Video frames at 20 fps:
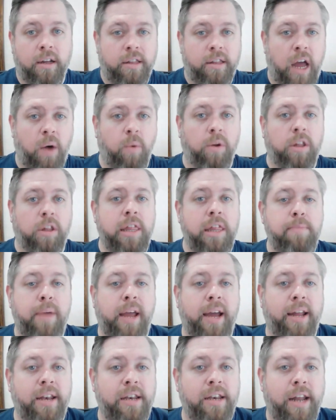that would
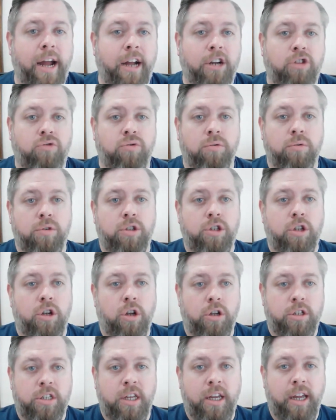be a natural
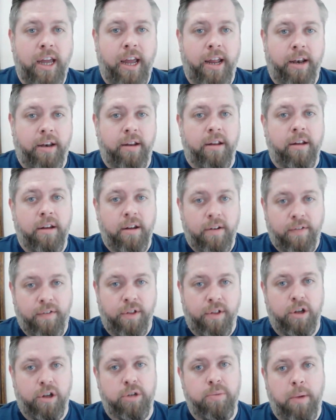slotting in for
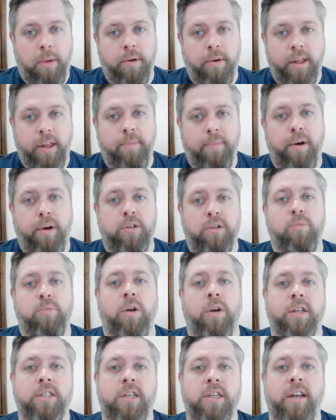those people in that post.
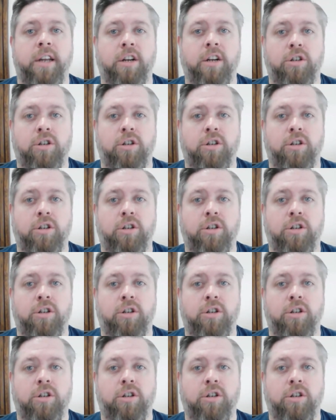When I say